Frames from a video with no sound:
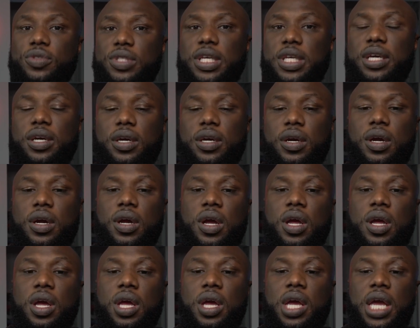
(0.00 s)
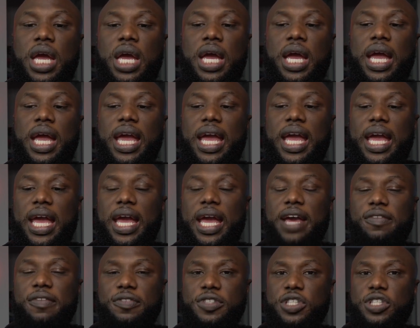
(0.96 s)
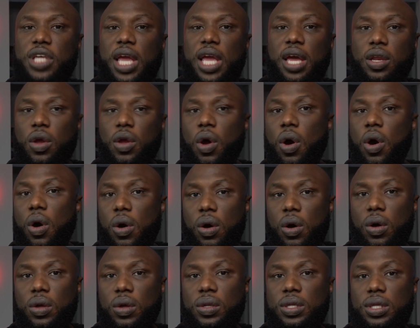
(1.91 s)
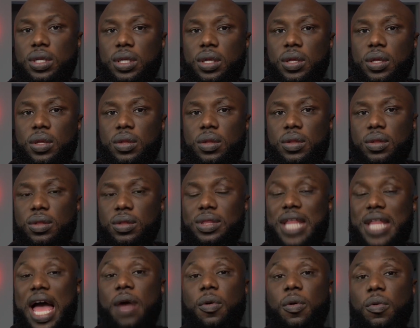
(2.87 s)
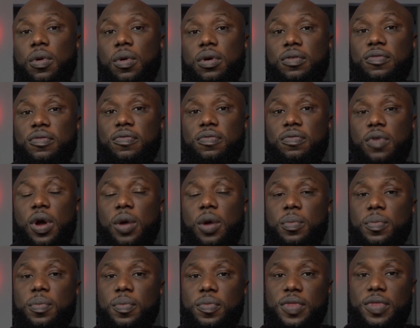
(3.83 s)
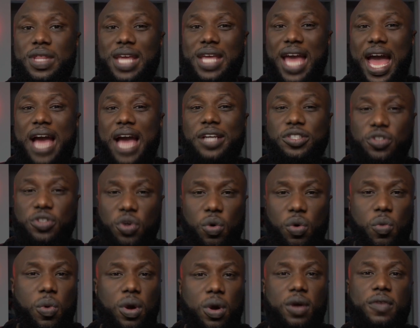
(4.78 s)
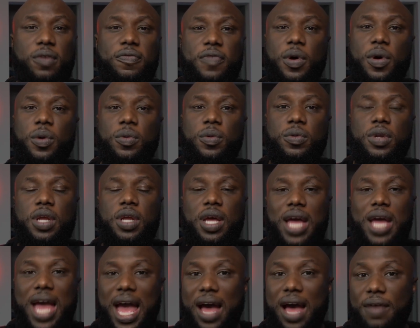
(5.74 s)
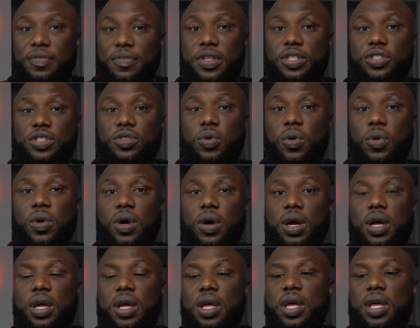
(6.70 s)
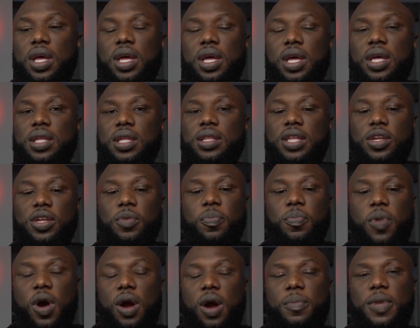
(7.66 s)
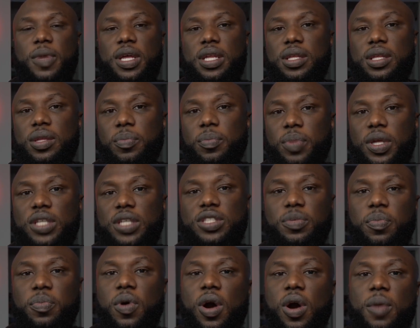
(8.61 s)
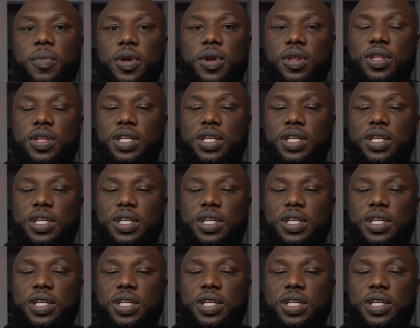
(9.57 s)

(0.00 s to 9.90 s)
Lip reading: here. If she had called 911 from the actual work phone of the store, the police department or the